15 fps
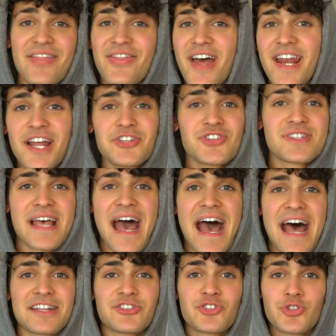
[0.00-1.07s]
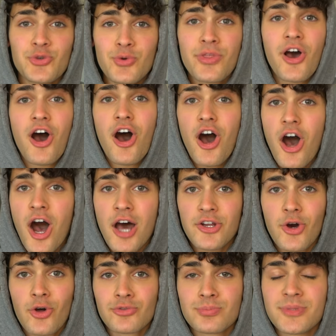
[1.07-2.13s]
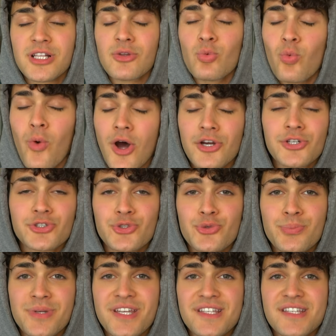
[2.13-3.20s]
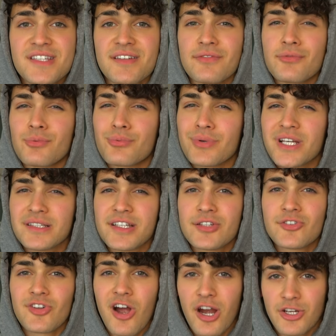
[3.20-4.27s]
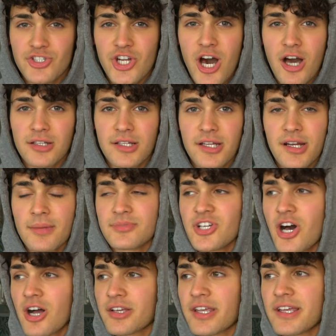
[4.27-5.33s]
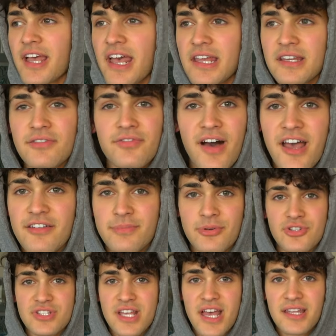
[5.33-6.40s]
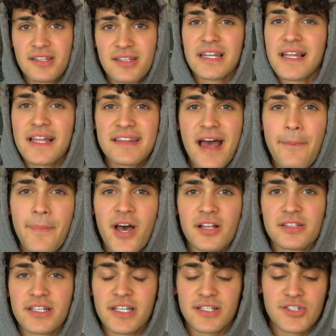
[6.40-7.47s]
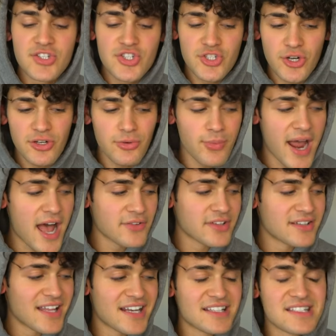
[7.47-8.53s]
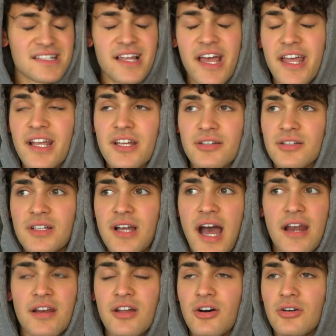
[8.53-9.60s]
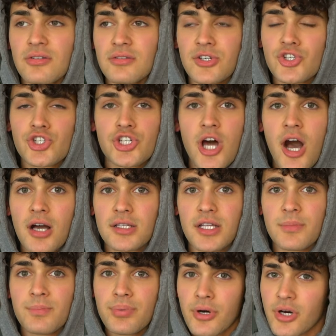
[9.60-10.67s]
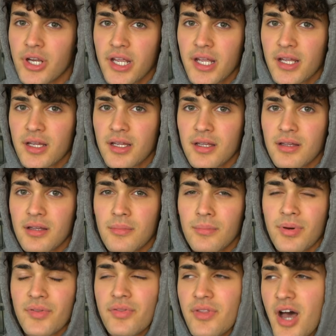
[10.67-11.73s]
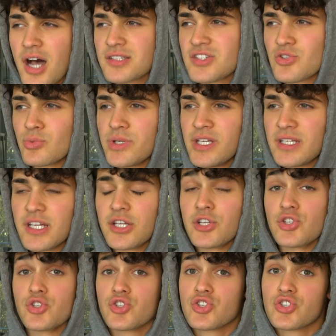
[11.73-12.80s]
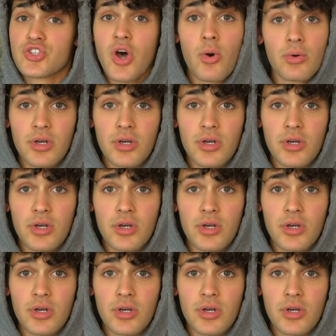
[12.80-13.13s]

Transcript: and then I just add to the hot oatmeal one or two pieces of really dark chocolate. I'm talking 85%. Let that melt in, stir it around, and then it's like I don't know, chocolate pudding but not sweet. It is so